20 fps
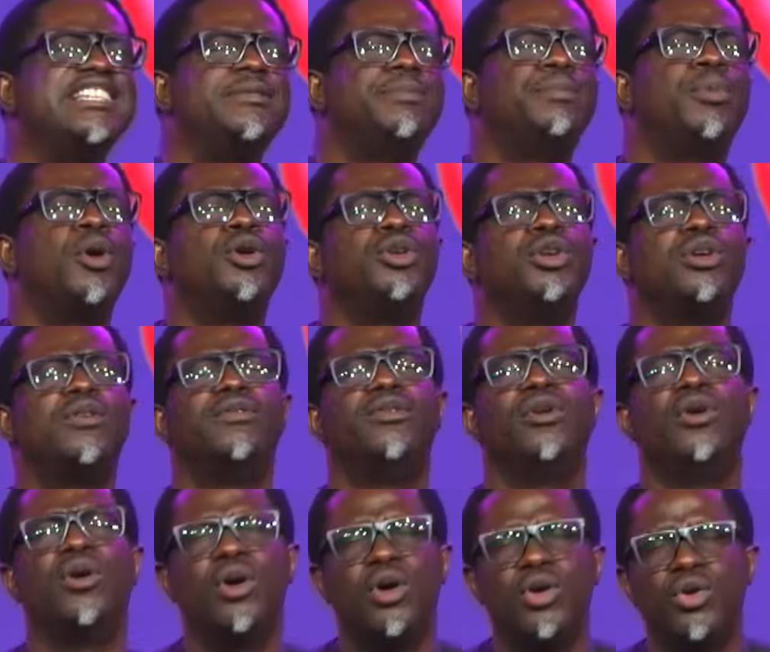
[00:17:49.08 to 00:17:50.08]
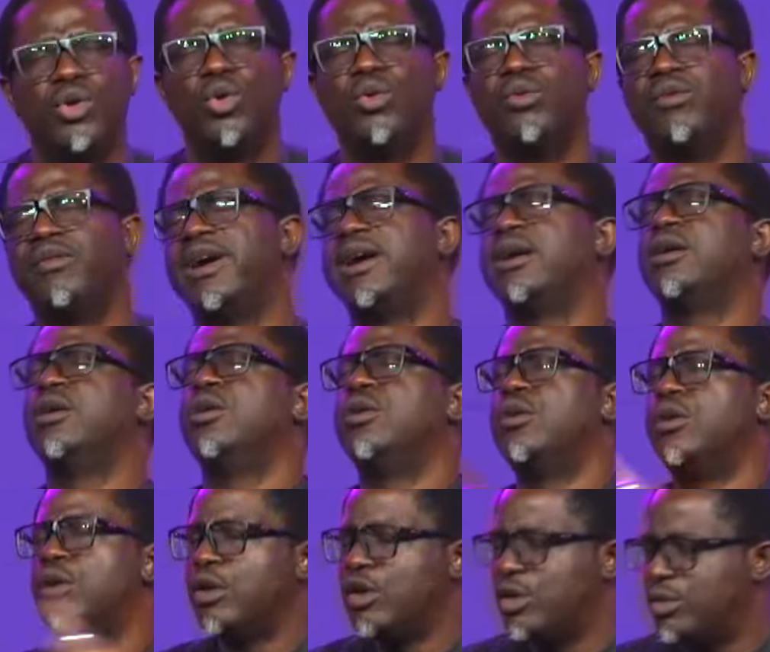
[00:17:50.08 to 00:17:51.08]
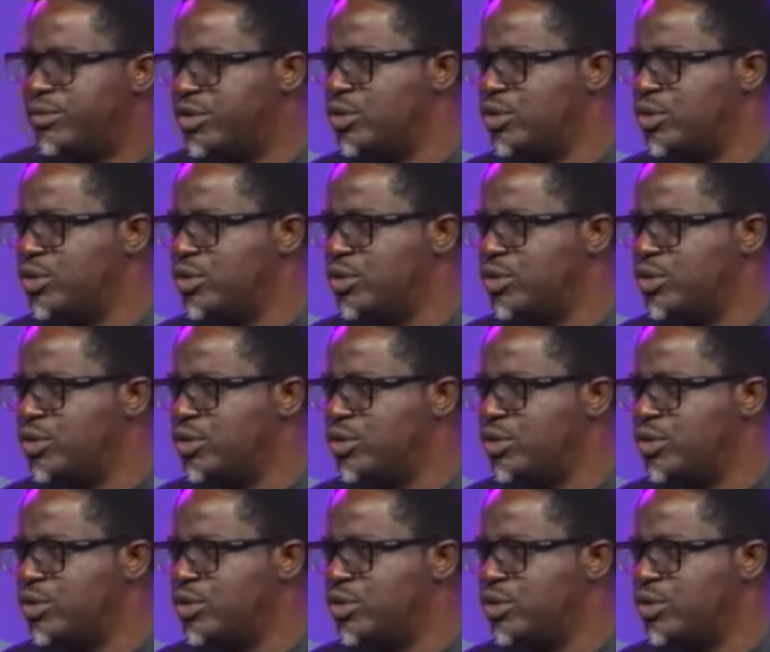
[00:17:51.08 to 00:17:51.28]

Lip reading: born of God overcome the